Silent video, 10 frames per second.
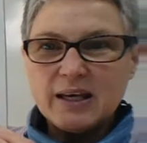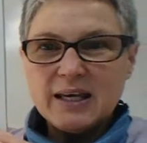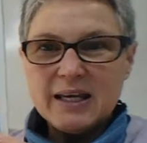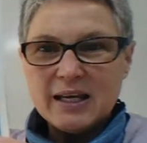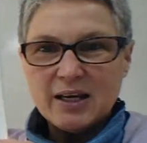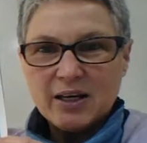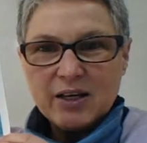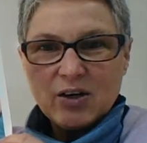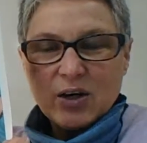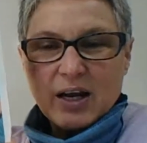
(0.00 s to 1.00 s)
near
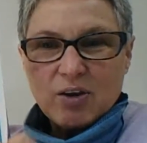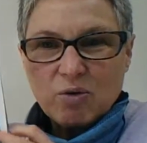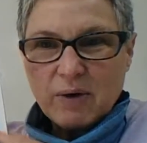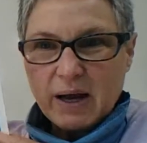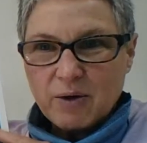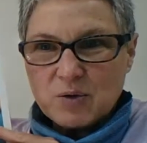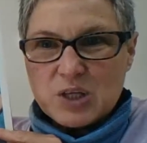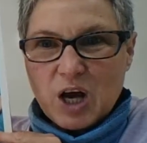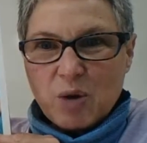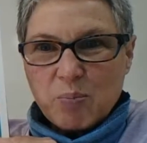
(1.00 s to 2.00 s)
and
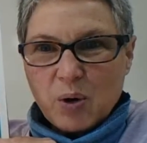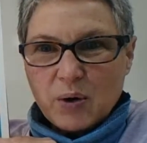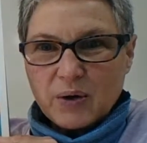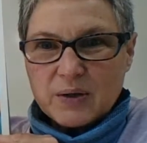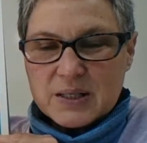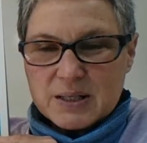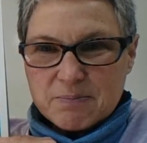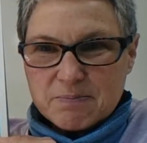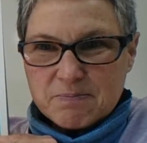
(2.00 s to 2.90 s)
around a pond?